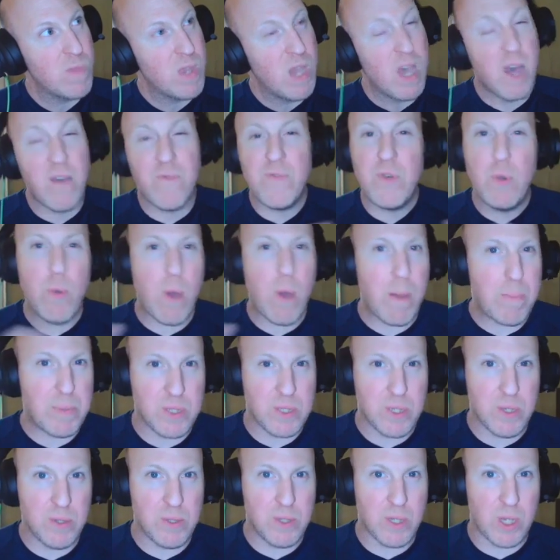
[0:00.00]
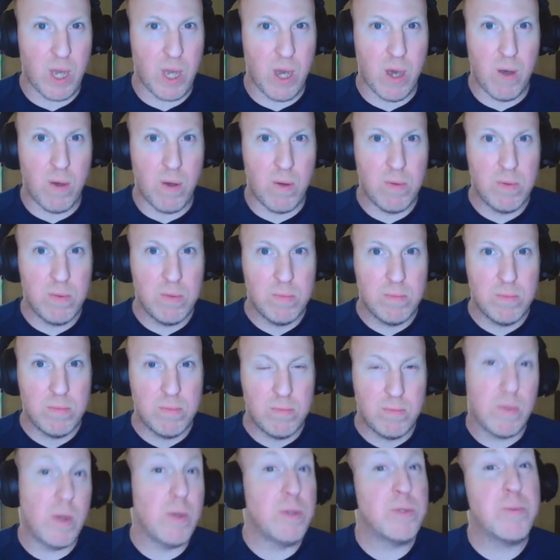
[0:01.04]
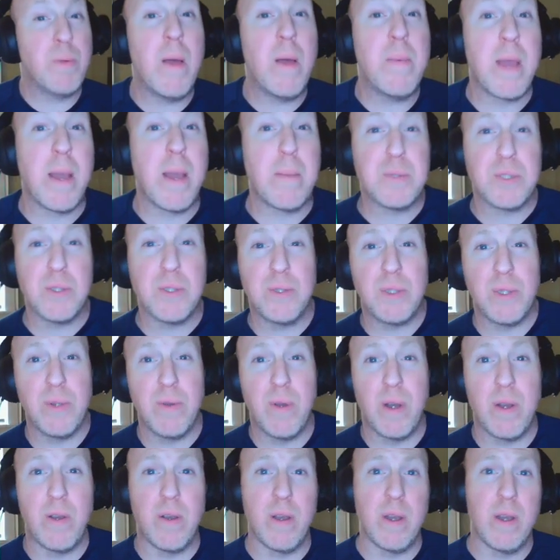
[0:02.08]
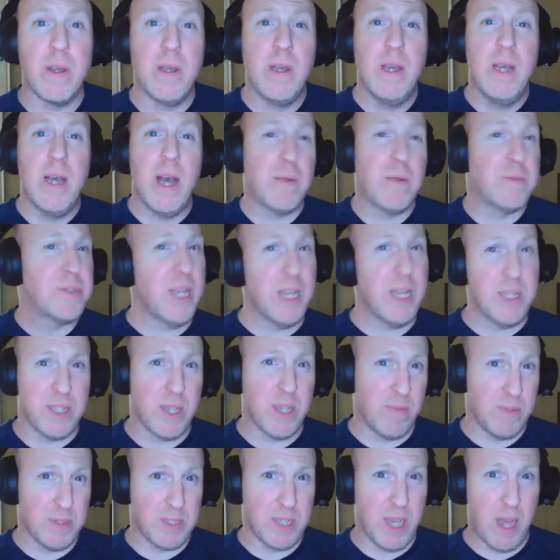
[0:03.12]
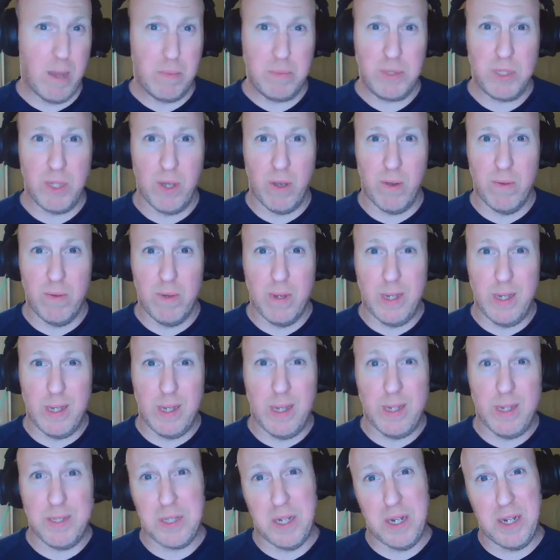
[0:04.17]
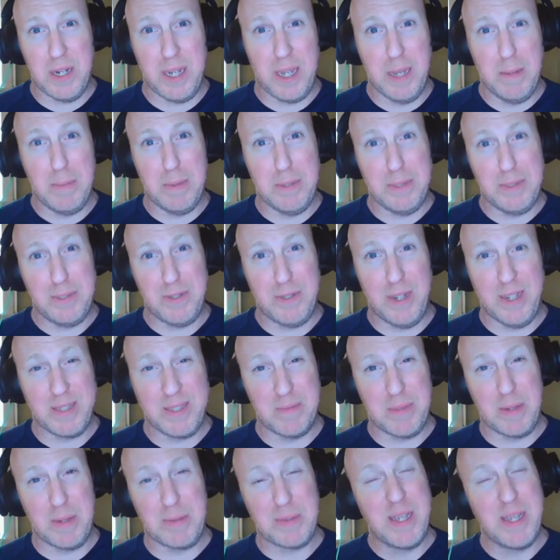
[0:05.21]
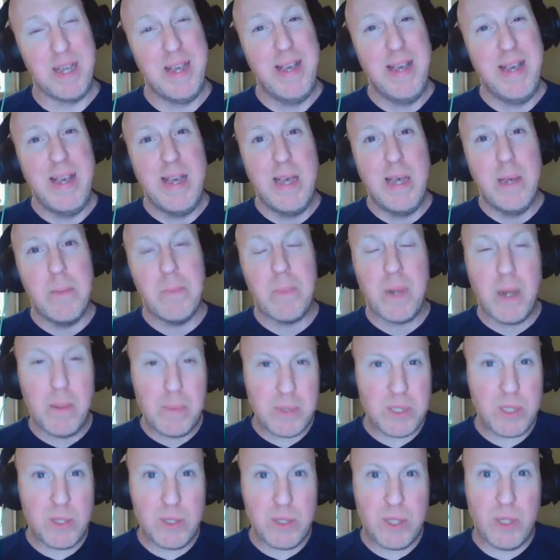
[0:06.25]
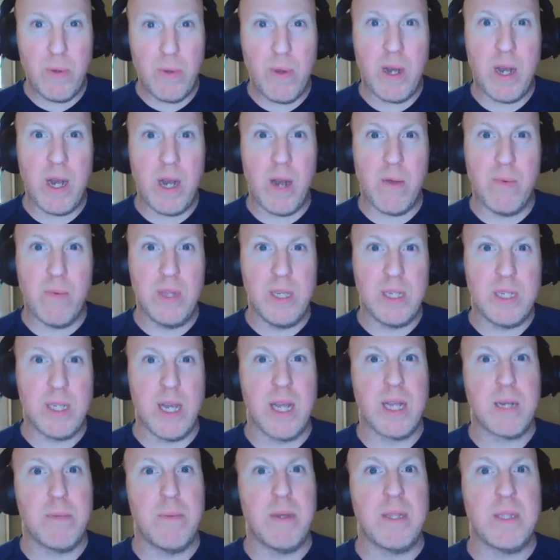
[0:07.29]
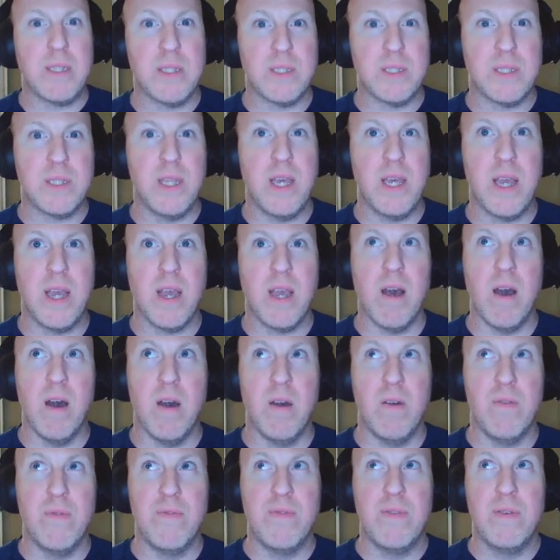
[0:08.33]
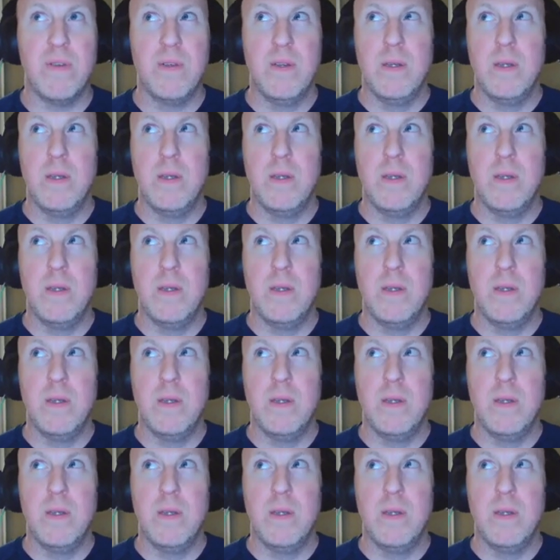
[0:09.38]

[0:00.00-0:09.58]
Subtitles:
A few episodes ago, well, it was probably episode 200. I've said it several times, so it's hard to keep it straight sometimes. But episode 200, I really talked about this thing of